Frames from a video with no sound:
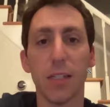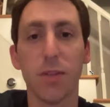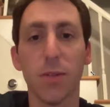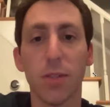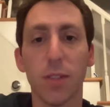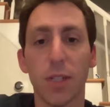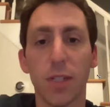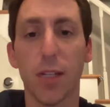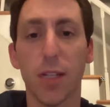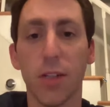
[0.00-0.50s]
So
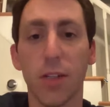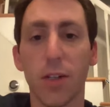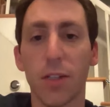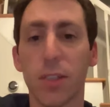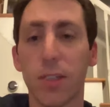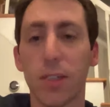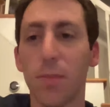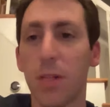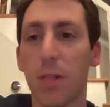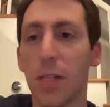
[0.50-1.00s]
it's going to look
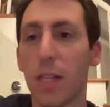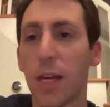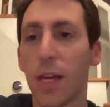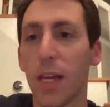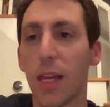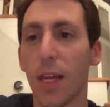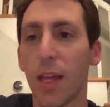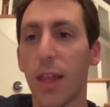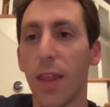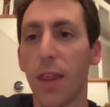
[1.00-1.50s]
something
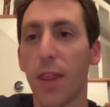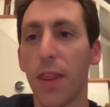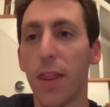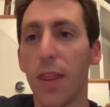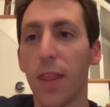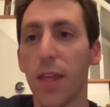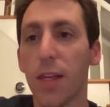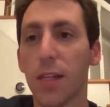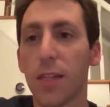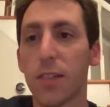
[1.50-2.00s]
like
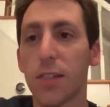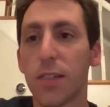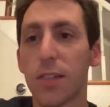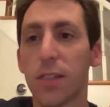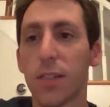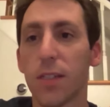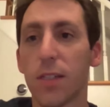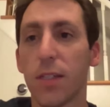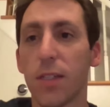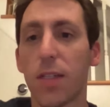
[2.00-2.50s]

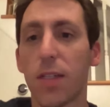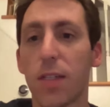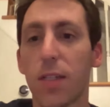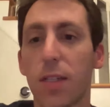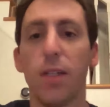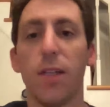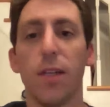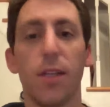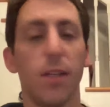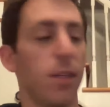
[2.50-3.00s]
this.
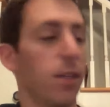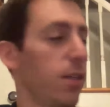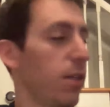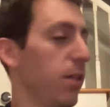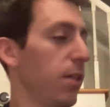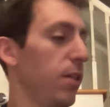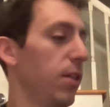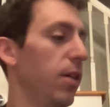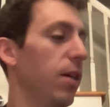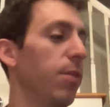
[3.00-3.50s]

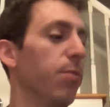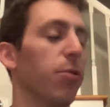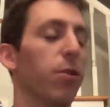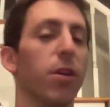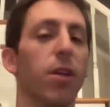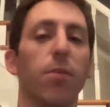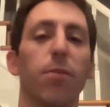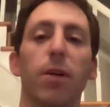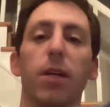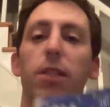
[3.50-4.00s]
I'm
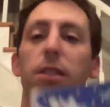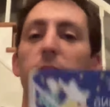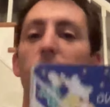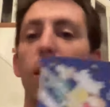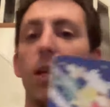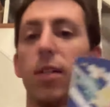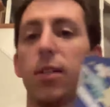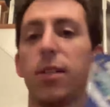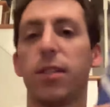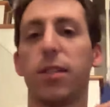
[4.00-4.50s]
reading my
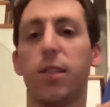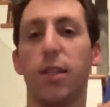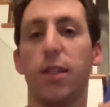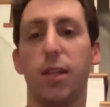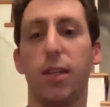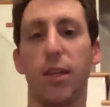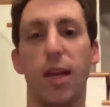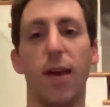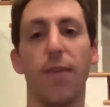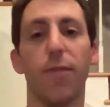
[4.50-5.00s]
text.
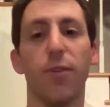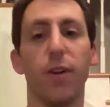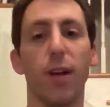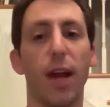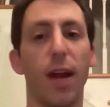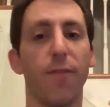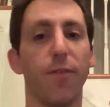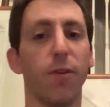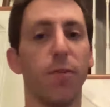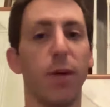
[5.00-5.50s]
After
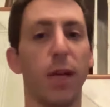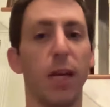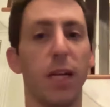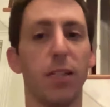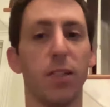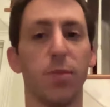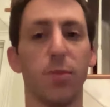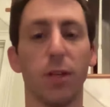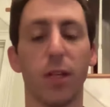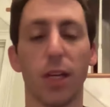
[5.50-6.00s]
every
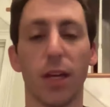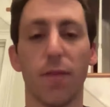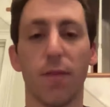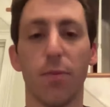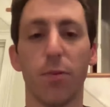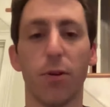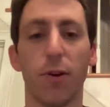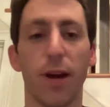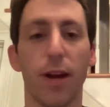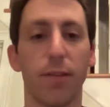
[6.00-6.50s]
page, I'm going to give a
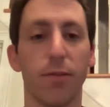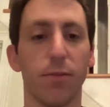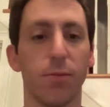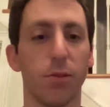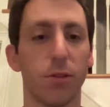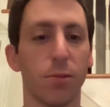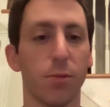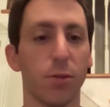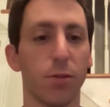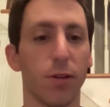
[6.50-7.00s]
proactive
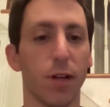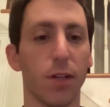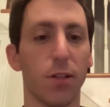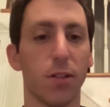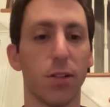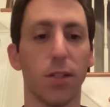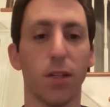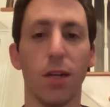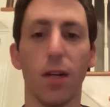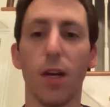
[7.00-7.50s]
observable
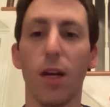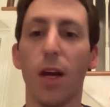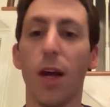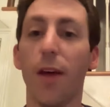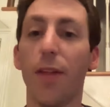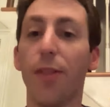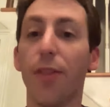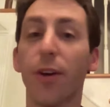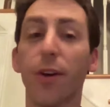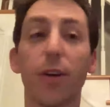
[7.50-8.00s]
direction.
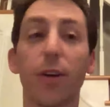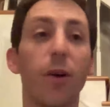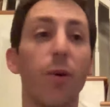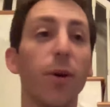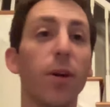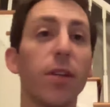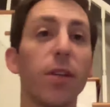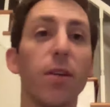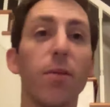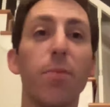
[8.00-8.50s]
The
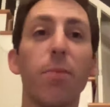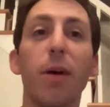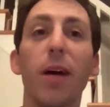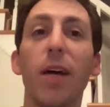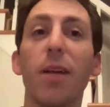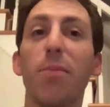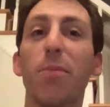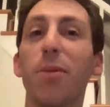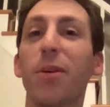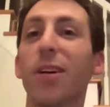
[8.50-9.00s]
going to
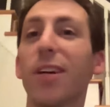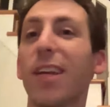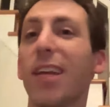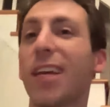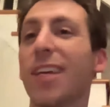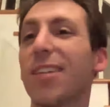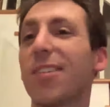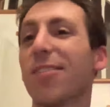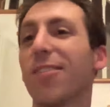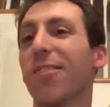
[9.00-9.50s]
bed book,
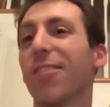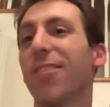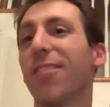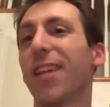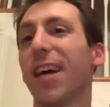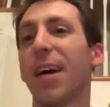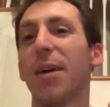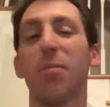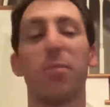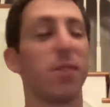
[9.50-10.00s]
hands in our
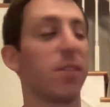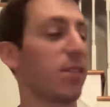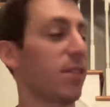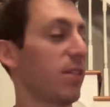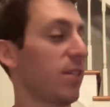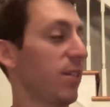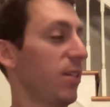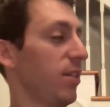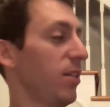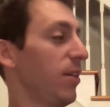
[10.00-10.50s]

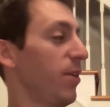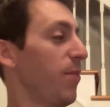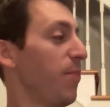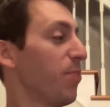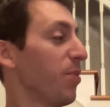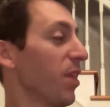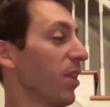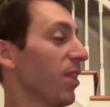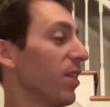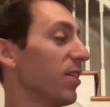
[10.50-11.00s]
laps.
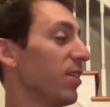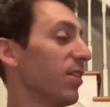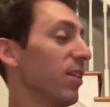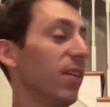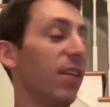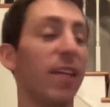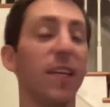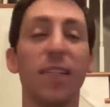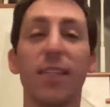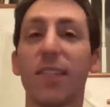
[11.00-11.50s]
The
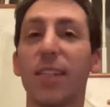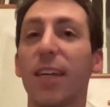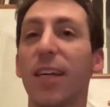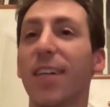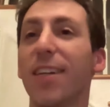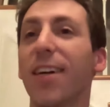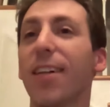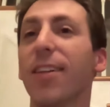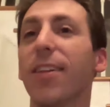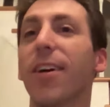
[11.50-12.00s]
sun has
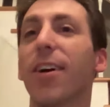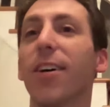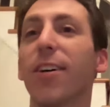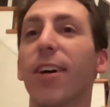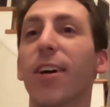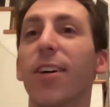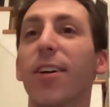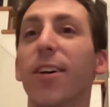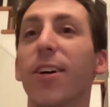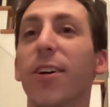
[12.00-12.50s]
set not
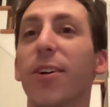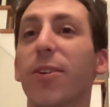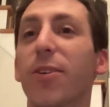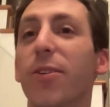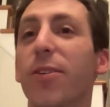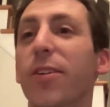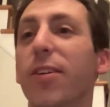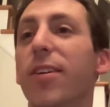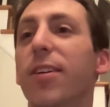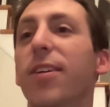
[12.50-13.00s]
long
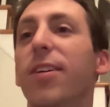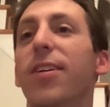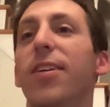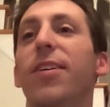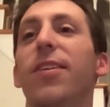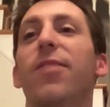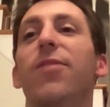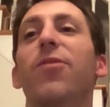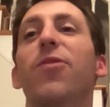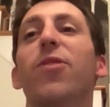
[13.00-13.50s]
ago.
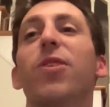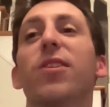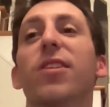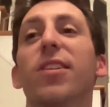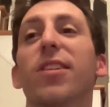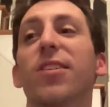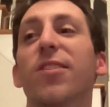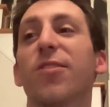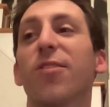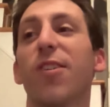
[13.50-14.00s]

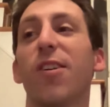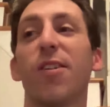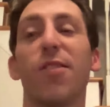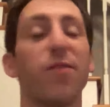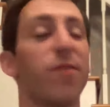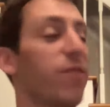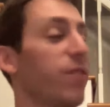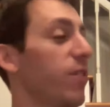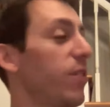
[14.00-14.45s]
Voices are off.